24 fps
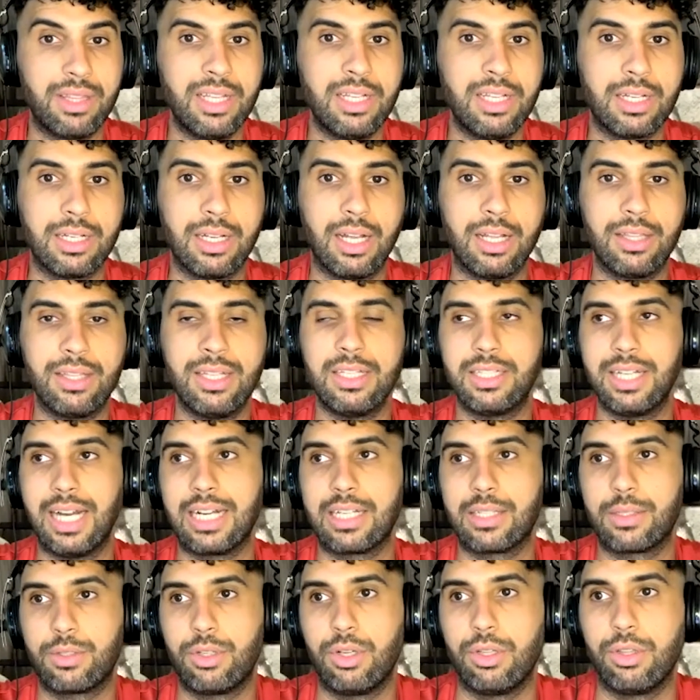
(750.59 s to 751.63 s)
But I think
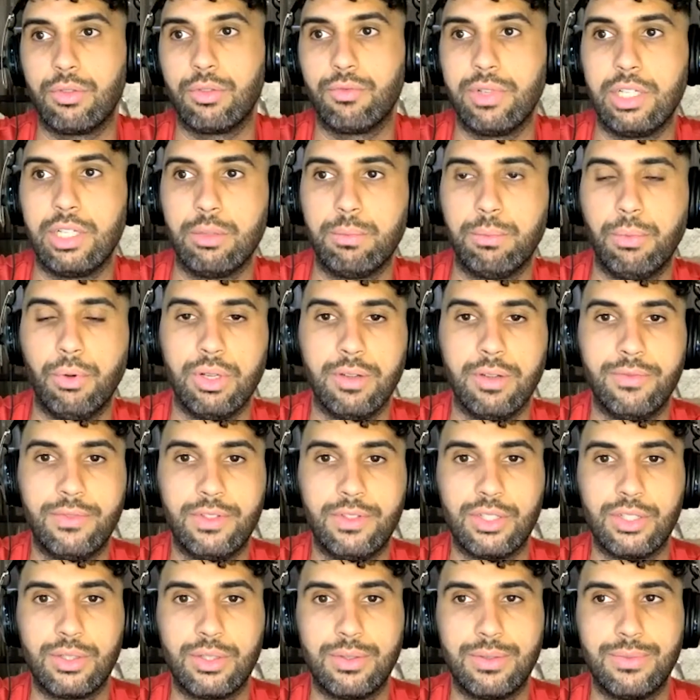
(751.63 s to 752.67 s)
Jack's got a really good point of
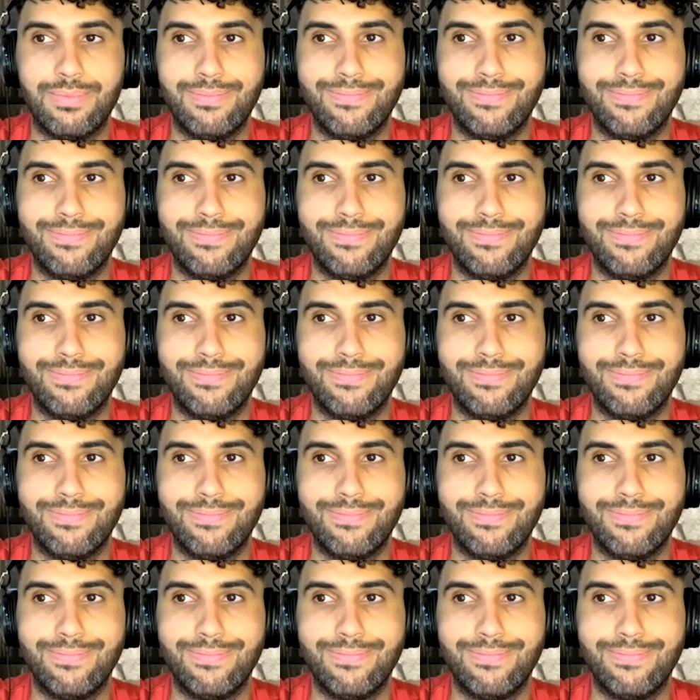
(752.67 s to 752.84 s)
just,